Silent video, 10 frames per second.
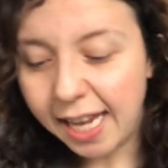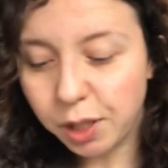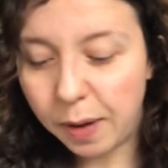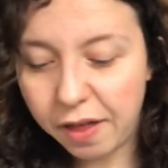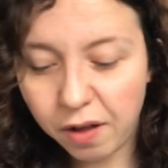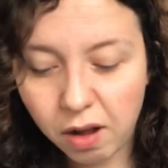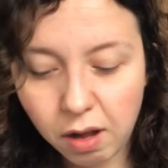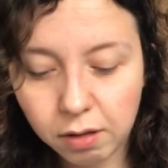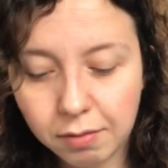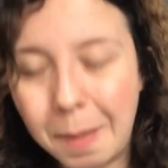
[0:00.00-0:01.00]
so I
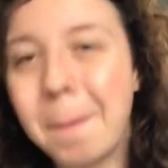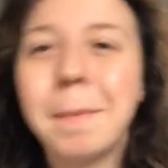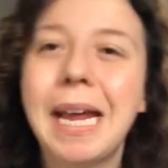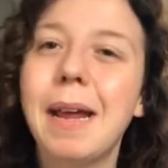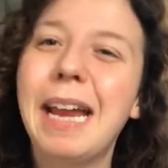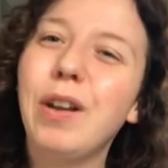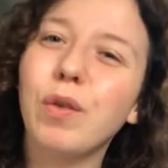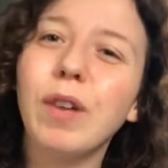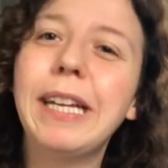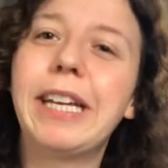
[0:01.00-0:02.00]
thought it
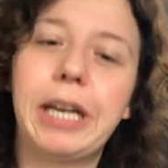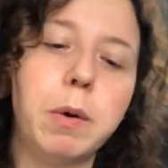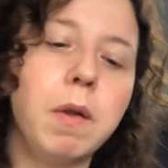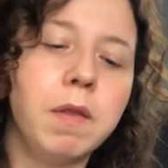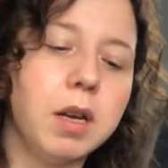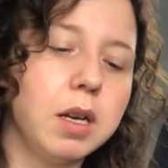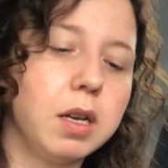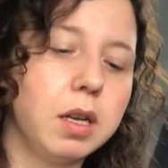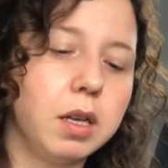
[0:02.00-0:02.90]
looked really cute on the